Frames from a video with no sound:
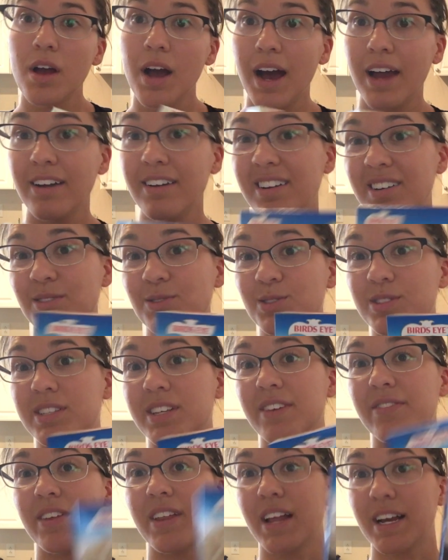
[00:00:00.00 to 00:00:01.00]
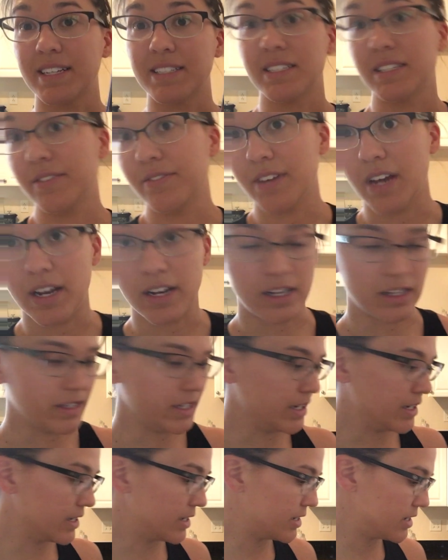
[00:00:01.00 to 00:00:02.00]
I don't know, we'll see if he likes it. If not, I'll
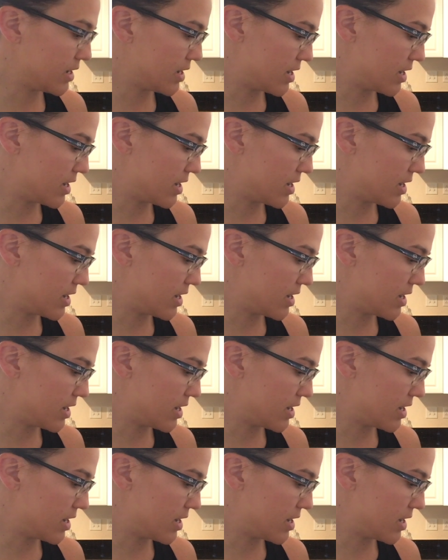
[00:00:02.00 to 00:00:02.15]
eat it.